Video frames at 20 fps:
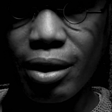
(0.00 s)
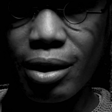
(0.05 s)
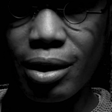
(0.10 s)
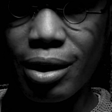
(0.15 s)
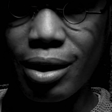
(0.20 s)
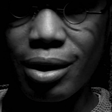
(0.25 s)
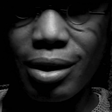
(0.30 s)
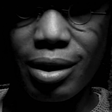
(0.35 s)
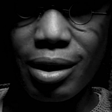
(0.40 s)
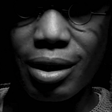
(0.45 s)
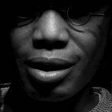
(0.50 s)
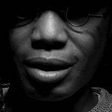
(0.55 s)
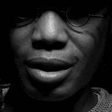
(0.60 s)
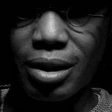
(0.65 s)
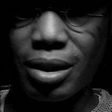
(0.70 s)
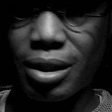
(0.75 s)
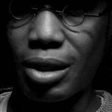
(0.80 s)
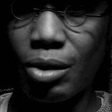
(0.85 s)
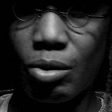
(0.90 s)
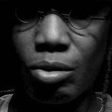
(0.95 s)
Your
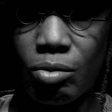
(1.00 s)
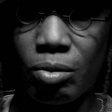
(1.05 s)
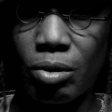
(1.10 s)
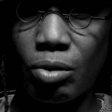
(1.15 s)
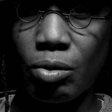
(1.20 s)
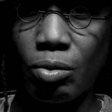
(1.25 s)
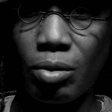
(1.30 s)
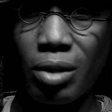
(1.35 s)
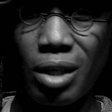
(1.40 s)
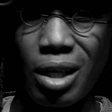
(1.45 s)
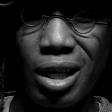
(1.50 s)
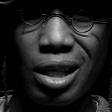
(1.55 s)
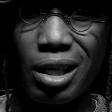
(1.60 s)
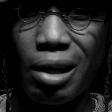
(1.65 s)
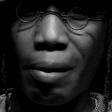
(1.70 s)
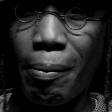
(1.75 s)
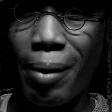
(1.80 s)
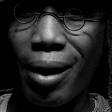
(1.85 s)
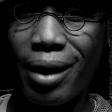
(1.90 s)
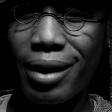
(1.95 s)
cells renew.
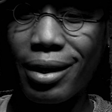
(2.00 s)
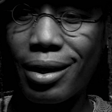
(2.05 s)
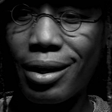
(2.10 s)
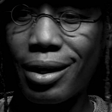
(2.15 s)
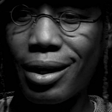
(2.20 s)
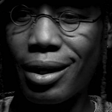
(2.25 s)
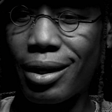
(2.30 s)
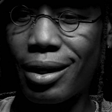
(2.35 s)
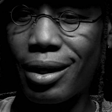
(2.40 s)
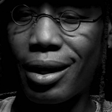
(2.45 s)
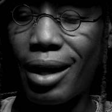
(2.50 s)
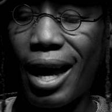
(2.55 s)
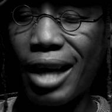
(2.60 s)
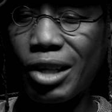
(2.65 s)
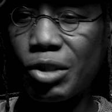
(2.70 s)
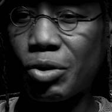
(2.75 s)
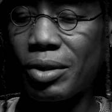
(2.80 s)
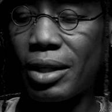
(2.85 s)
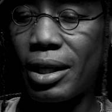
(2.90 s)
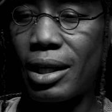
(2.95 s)
Your body can
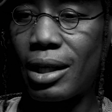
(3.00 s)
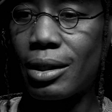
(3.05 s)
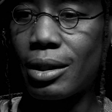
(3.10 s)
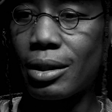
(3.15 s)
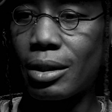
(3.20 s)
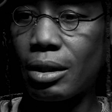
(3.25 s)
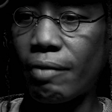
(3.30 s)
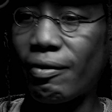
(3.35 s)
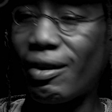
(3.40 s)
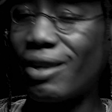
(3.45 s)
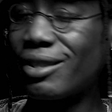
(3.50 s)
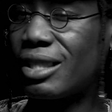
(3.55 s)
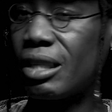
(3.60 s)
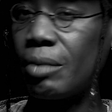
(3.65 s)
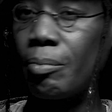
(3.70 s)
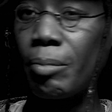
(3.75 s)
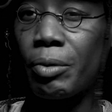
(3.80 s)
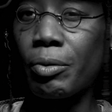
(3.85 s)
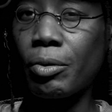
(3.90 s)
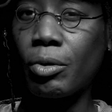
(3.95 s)
actually heal itself. I've
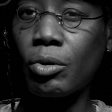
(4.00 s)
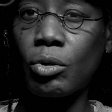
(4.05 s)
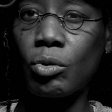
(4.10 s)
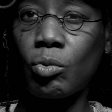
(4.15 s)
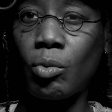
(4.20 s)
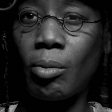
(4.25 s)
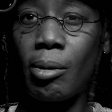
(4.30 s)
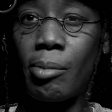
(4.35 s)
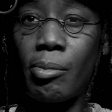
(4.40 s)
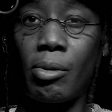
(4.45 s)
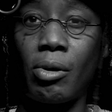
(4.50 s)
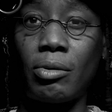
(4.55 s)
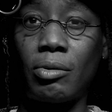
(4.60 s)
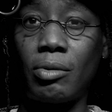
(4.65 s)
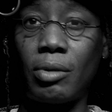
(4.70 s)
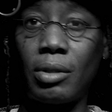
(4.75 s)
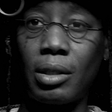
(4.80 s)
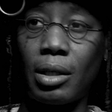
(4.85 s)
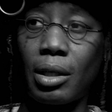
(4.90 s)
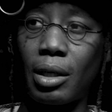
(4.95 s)
seen miracles when my mom
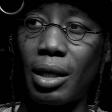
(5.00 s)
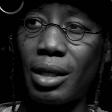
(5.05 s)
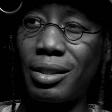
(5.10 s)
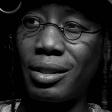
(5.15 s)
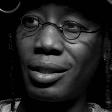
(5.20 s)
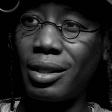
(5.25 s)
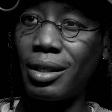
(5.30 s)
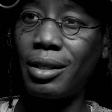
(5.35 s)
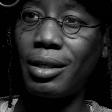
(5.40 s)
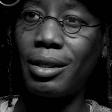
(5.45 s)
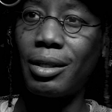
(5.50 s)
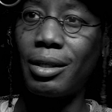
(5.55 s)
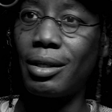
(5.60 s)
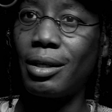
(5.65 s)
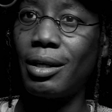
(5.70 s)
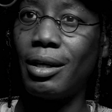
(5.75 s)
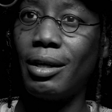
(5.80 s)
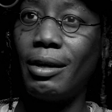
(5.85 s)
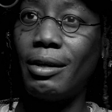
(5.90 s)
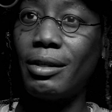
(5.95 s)
was sick. I've seen
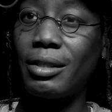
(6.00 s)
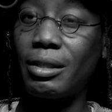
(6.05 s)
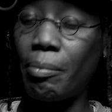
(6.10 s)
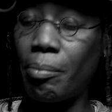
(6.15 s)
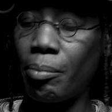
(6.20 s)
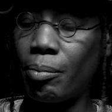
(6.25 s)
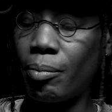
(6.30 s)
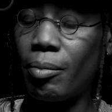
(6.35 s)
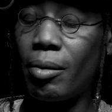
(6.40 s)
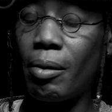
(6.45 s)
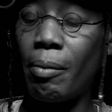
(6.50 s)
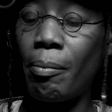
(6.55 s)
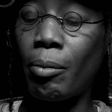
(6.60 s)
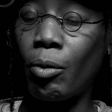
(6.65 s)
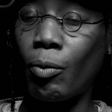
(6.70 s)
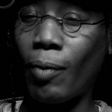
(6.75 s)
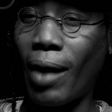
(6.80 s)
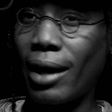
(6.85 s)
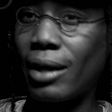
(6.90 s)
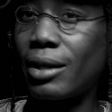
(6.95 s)
some
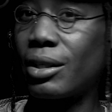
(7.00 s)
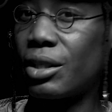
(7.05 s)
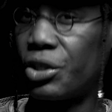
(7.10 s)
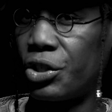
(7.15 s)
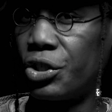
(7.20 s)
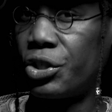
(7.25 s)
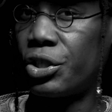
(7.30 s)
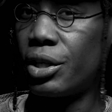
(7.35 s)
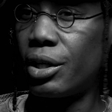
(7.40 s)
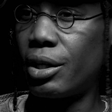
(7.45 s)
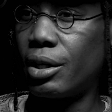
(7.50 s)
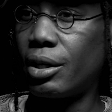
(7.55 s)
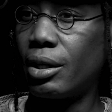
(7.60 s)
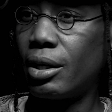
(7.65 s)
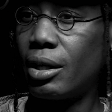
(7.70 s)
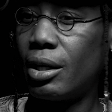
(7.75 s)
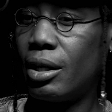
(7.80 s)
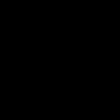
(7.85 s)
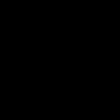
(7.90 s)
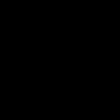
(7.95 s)
miraculous shit.
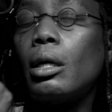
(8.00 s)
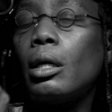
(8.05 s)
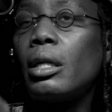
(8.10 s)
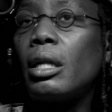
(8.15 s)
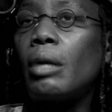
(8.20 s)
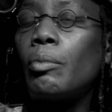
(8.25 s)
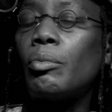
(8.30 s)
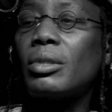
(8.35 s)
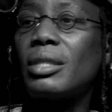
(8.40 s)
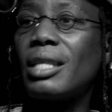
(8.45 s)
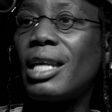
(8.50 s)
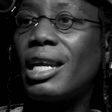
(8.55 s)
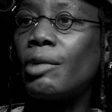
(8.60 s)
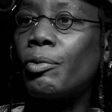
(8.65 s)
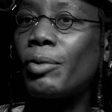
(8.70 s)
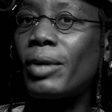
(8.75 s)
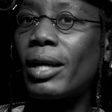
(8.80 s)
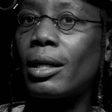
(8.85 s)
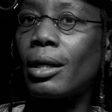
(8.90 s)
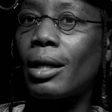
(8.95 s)
Her name was
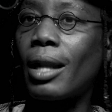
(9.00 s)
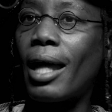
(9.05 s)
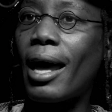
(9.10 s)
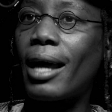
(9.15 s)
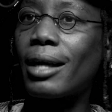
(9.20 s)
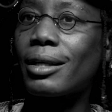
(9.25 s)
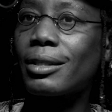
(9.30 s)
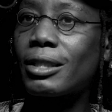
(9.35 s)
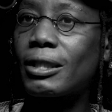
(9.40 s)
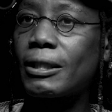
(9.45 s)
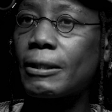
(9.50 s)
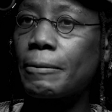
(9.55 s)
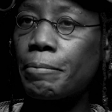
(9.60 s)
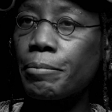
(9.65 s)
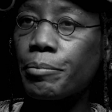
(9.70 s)
Henrietta Lacks.